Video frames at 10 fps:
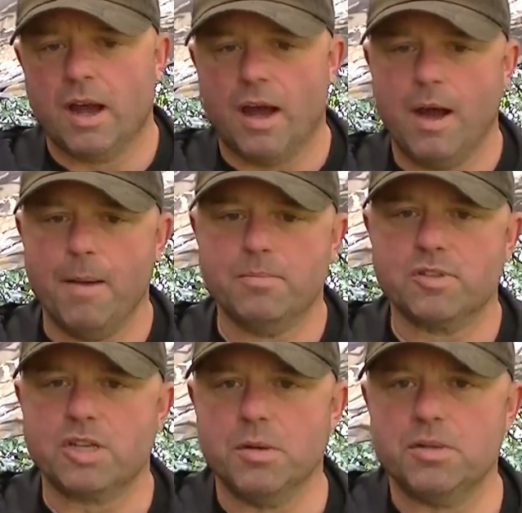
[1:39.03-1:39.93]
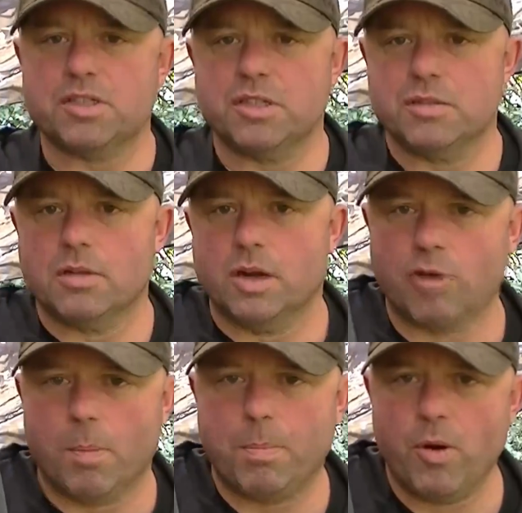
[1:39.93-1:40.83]
um, so it's a
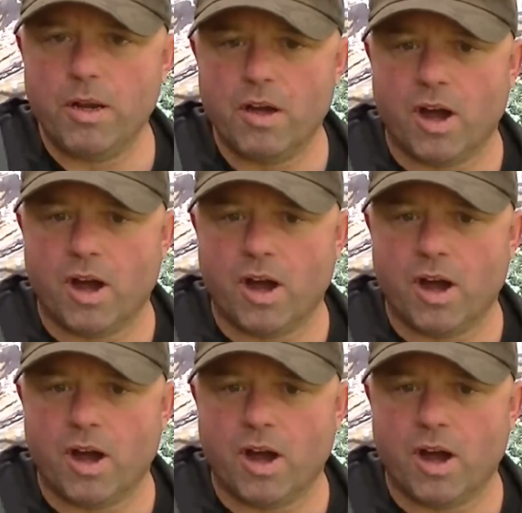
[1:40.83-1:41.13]
drop point